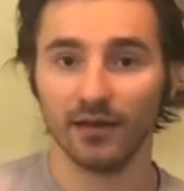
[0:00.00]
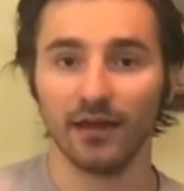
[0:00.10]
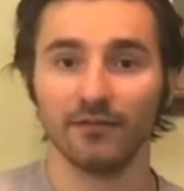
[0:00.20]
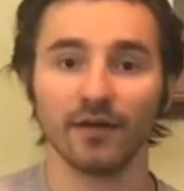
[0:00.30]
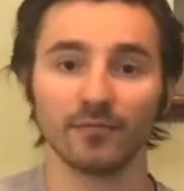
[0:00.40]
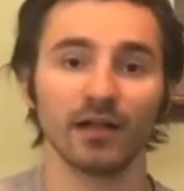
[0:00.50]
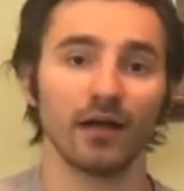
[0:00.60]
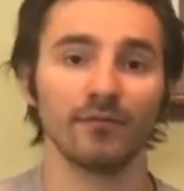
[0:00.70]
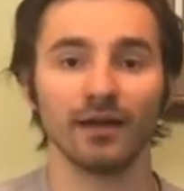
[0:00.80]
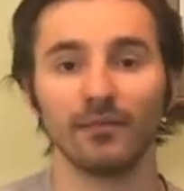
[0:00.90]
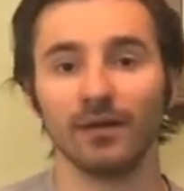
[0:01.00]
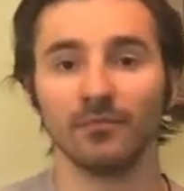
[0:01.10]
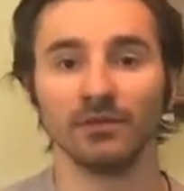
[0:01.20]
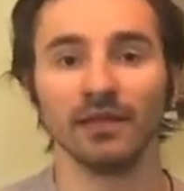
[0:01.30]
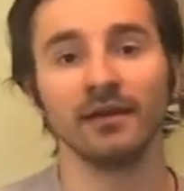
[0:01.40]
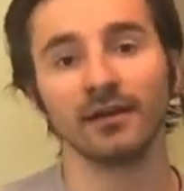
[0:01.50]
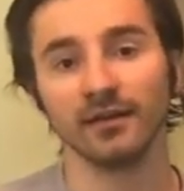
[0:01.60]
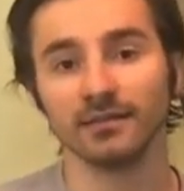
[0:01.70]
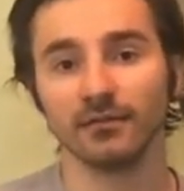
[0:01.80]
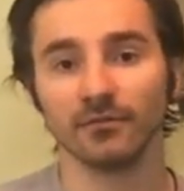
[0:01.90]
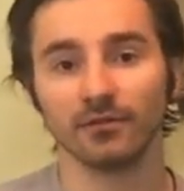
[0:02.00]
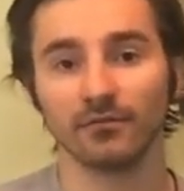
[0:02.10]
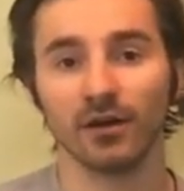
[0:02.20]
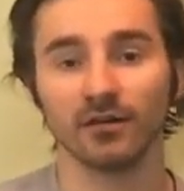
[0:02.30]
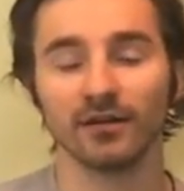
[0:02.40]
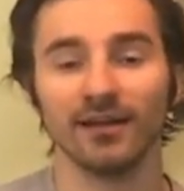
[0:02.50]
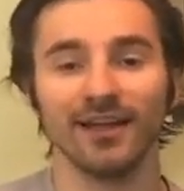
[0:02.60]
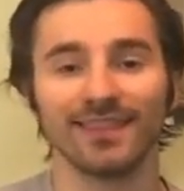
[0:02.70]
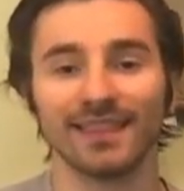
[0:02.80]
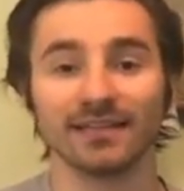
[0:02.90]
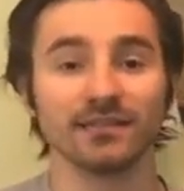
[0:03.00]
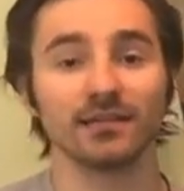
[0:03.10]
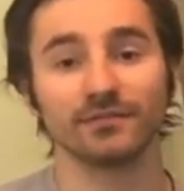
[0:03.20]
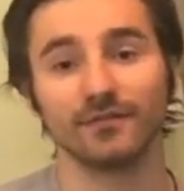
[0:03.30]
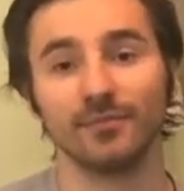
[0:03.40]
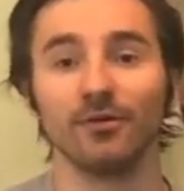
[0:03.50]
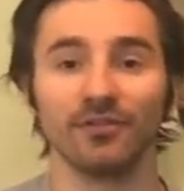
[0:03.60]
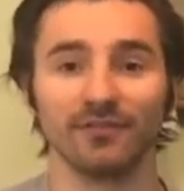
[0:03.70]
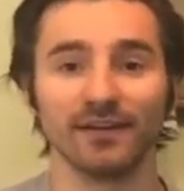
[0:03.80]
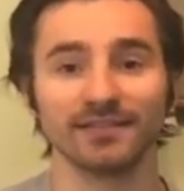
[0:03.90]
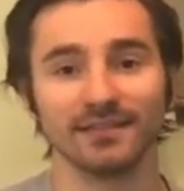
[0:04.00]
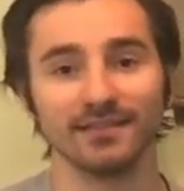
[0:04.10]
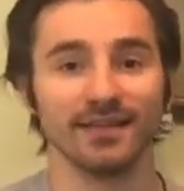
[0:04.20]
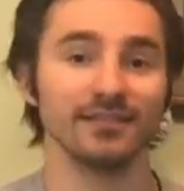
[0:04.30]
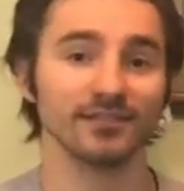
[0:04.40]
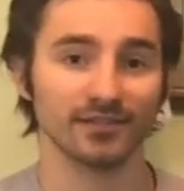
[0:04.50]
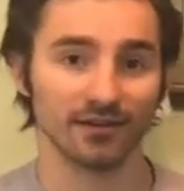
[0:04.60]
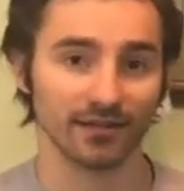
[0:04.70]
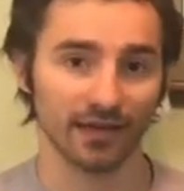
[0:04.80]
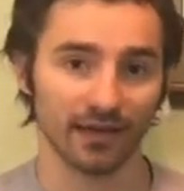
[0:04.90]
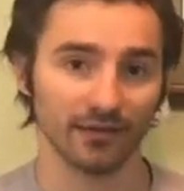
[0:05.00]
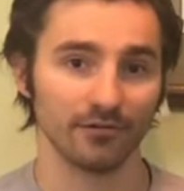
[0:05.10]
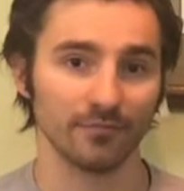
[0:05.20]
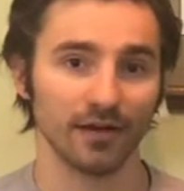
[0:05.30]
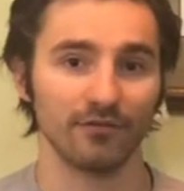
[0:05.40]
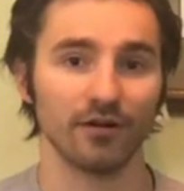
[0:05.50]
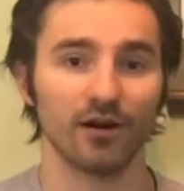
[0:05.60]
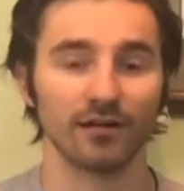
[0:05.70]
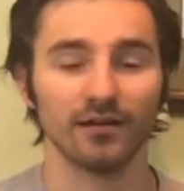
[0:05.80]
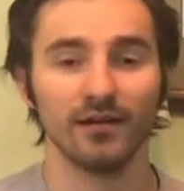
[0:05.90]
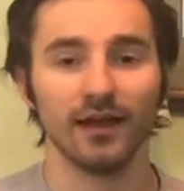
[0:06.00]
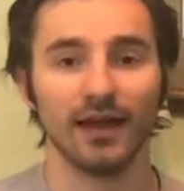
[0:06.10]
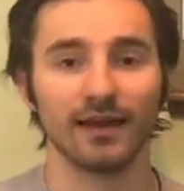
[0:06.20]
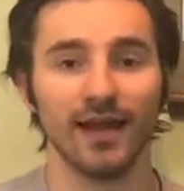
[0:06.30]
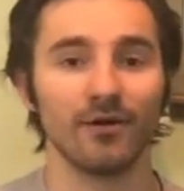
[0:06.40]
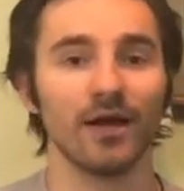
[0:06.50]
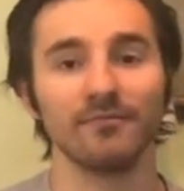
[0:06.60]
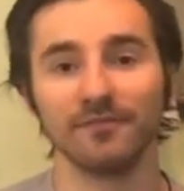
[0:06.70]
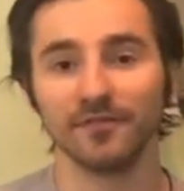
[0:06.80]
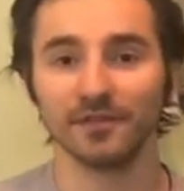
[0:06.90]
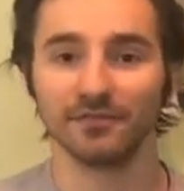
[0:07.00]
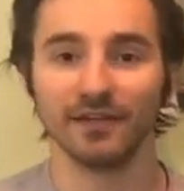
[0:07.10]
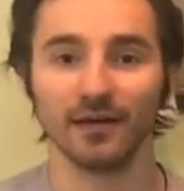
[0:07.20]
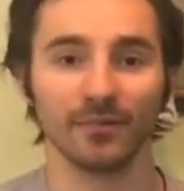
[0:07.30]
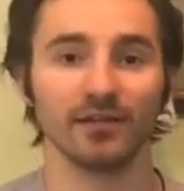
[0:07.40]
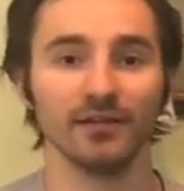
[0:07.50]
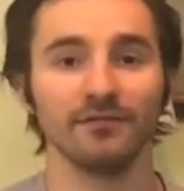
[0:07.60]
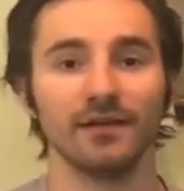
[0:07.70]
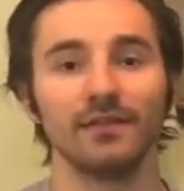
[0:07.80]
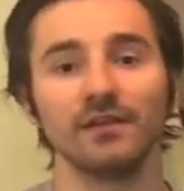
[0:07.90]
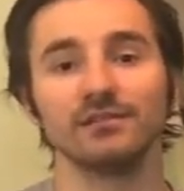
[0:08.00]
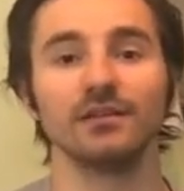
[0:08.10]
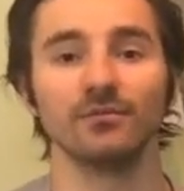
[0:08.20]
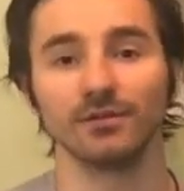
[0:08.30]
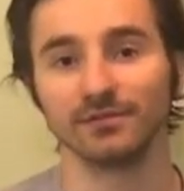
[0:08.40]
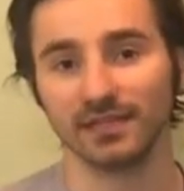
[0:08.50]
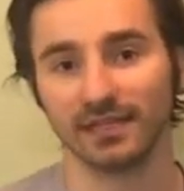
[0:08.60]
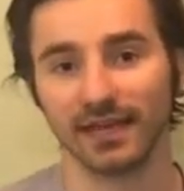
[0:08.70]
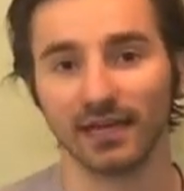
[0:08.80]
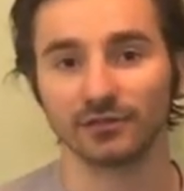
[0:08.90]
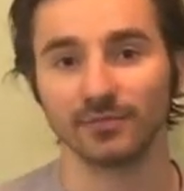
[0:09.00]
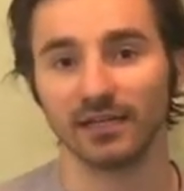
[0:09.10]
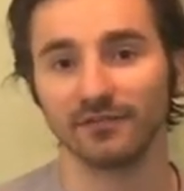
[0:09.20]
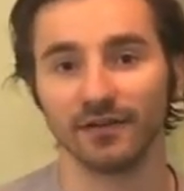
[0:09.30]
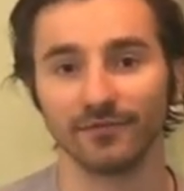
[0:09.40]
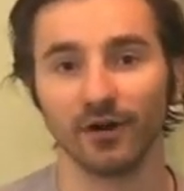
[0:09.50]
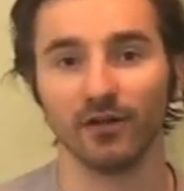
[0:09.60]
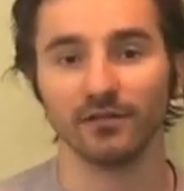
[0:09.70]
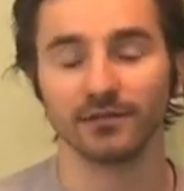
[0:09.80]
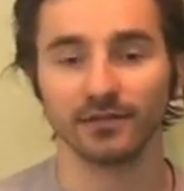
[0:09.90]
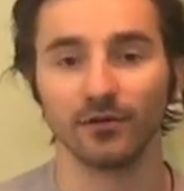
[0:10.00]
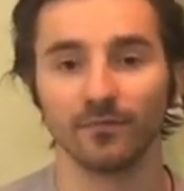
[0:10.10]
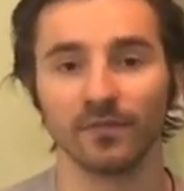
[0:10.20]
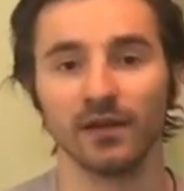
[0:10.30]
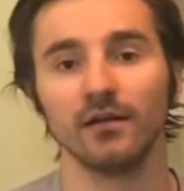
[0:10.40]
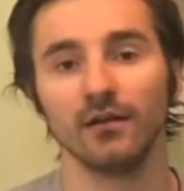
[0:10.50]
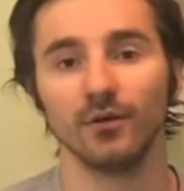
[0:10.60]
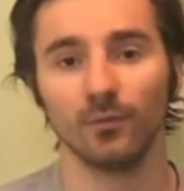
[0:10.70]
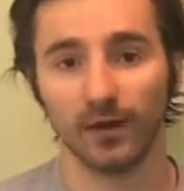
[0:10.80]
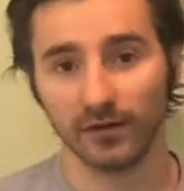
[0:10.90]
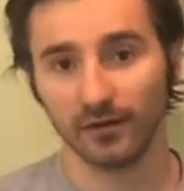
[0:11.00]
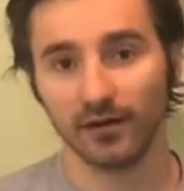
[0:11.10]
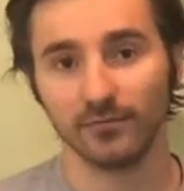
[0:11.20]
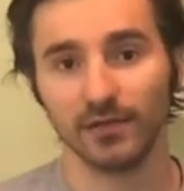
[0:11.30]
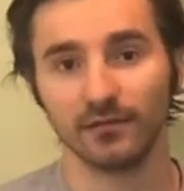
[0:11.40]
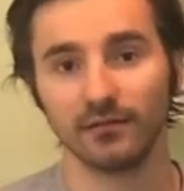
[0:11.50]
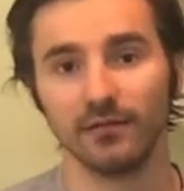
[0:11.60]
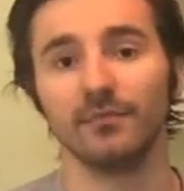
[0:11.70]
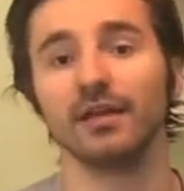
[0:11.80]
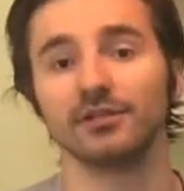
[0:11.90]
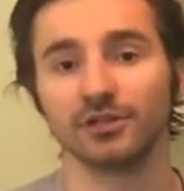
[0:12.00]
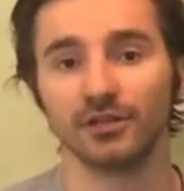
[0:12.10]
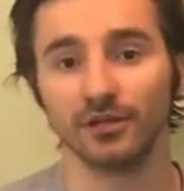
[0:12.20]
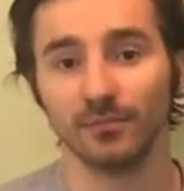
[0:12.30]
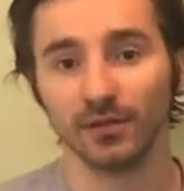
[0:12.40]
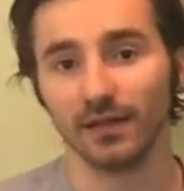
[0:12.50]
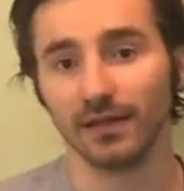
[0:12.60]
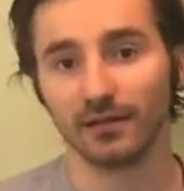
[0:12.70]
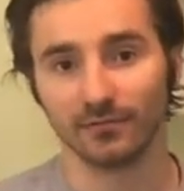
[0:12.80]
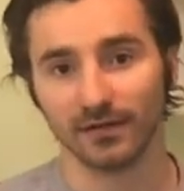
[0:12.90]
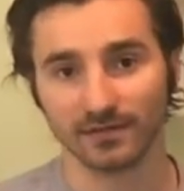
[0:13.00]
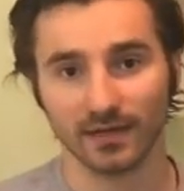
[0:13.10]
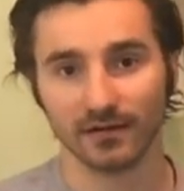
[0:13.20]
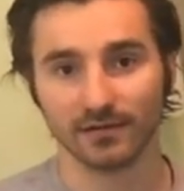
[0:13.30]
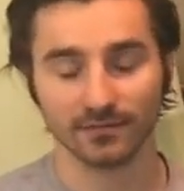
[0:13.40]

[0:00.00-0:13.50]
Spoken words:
If I'm climbing and my belayer gets hit with a rock, that sucks for both of us because they just got KO'd by a rock and now I'm 50 feet up a cliff and there's no one who's going to catch me if I fall. So wear your helmet and make sure your belayer wears theirs.